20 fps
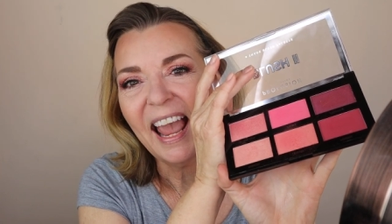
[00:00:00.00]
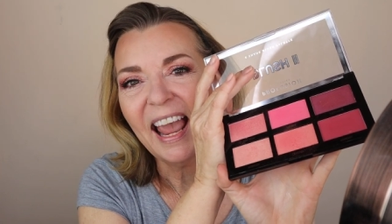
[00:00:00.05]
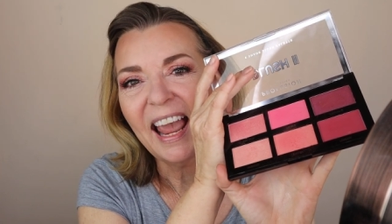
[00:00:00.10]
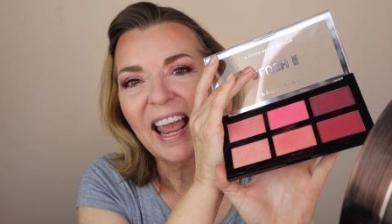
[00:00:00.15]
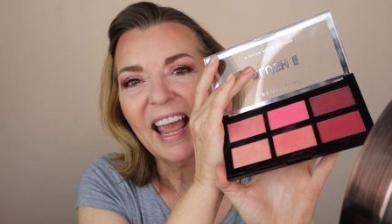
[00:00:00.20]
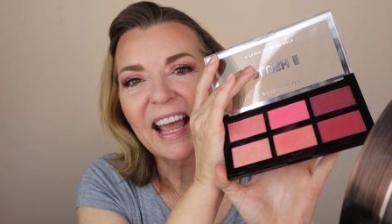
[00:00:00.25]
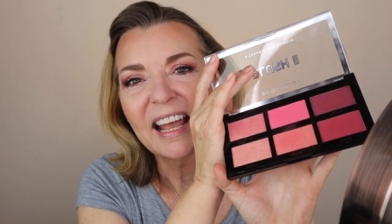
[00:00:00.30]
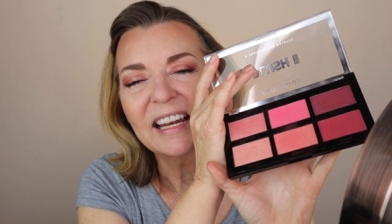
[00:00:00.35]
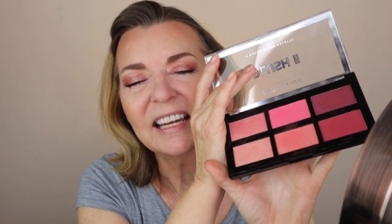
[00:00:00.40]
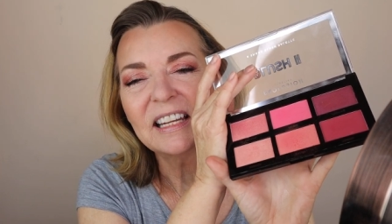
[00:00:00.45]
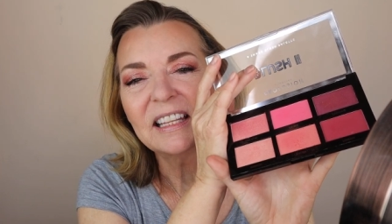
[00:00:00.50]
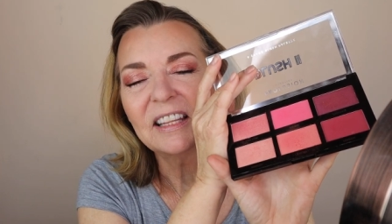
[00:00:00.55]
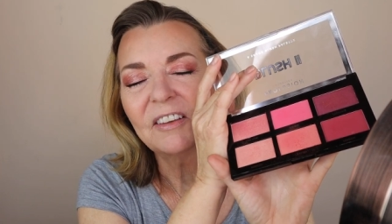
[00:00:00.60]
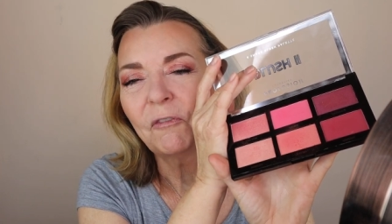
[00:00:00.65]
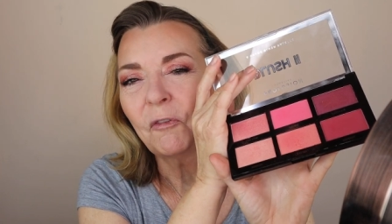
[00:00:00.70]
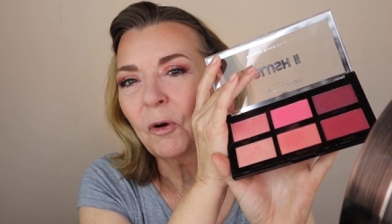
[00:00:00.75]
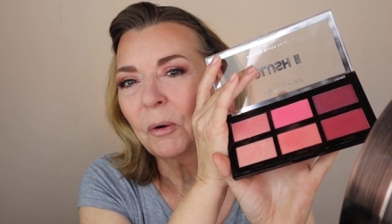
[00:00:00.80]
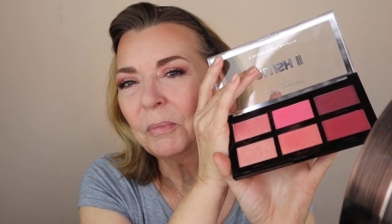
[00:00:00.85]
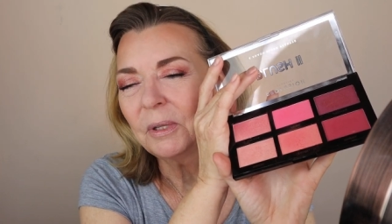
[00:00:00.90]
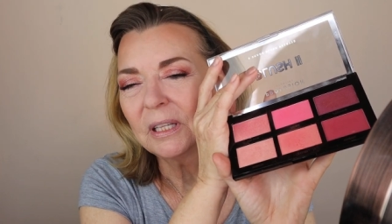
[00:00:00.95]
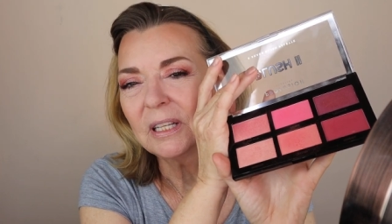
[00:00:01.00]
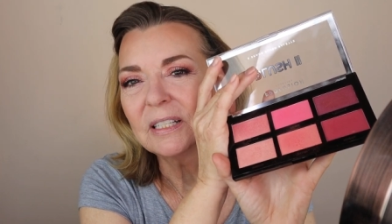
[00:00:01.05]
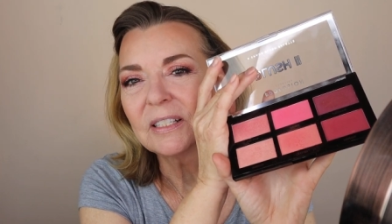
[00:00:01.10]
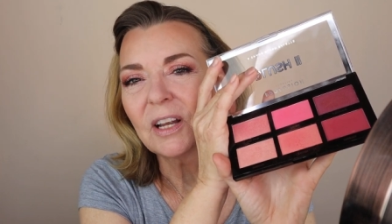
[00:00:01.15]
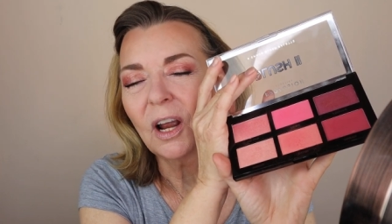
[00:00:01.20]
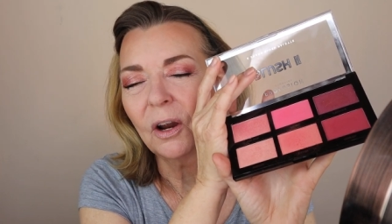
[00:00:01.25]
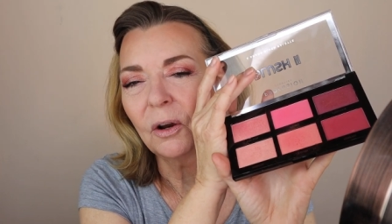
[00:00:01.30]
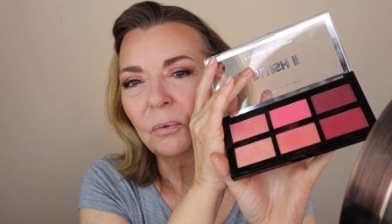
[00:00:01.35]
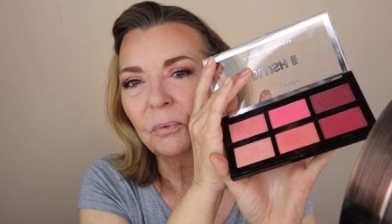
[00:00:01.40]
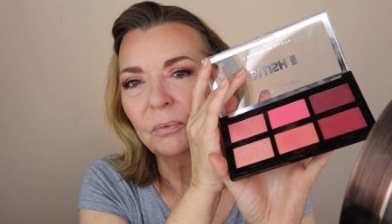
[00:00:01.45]
and the
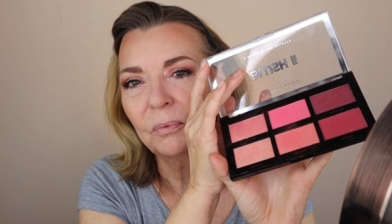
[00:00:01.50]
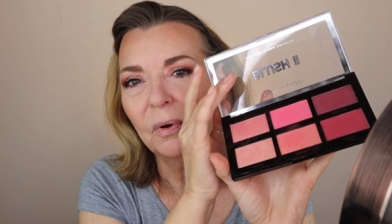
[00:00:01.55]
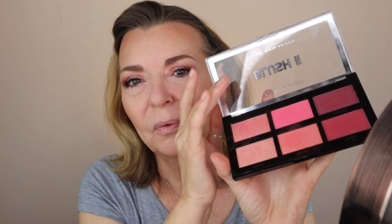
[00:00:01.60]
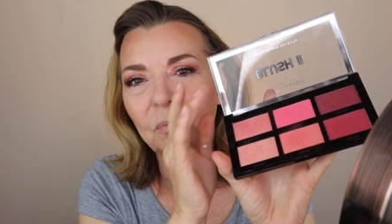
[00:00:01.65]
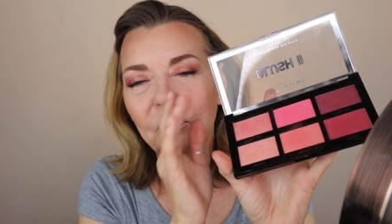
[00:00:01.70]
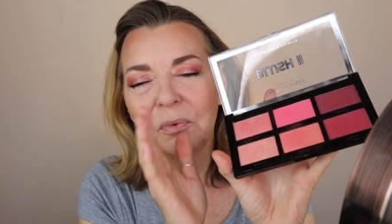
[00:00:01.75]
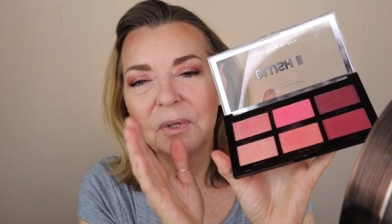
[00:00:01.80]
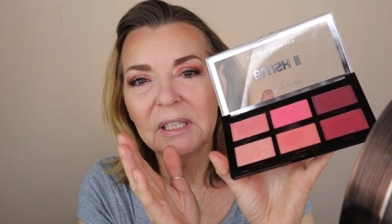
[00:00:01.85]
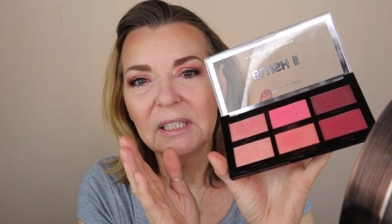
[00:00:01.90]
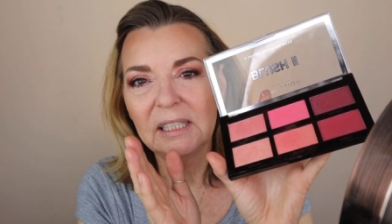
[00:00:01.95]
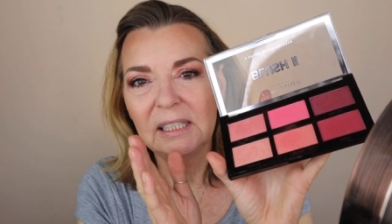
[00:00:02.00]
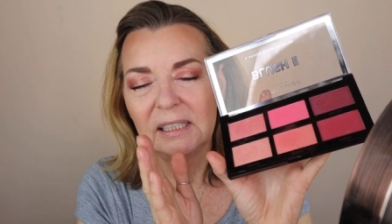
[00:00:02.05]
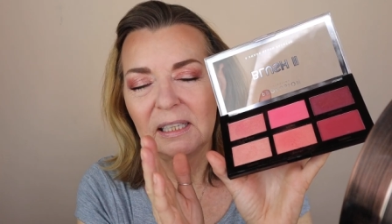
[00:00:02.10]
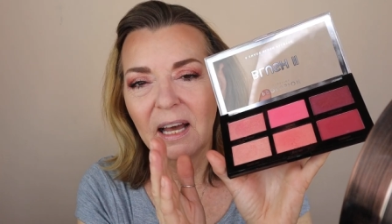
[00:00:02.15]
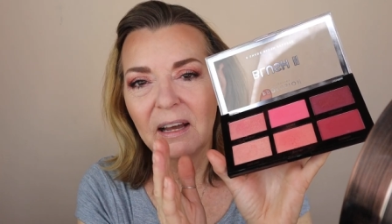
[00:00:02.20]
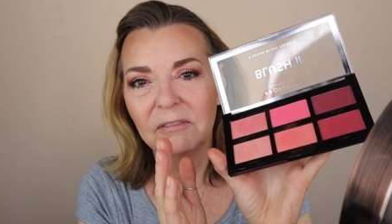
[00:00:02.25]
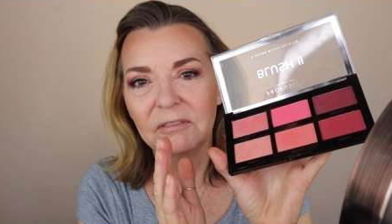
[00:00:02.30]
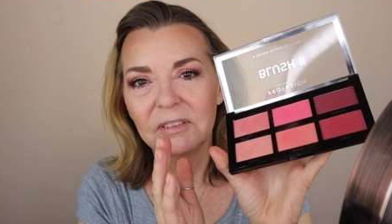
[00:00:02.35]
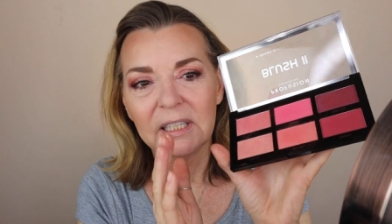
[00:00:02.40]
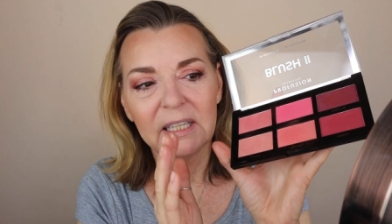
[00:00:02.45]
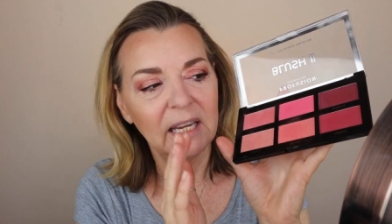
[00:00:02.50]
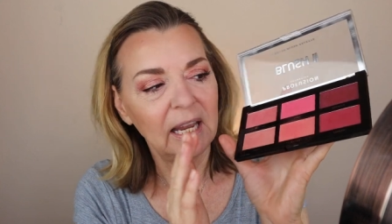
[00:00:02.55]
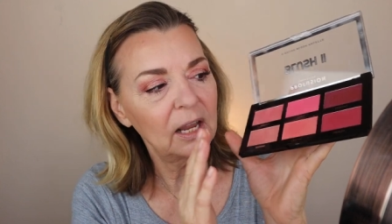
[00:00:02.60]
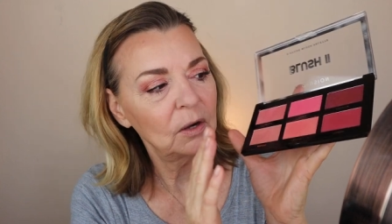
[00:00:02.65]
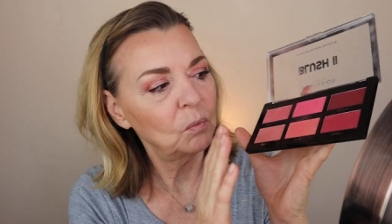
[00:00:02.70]
formulas are really lovely.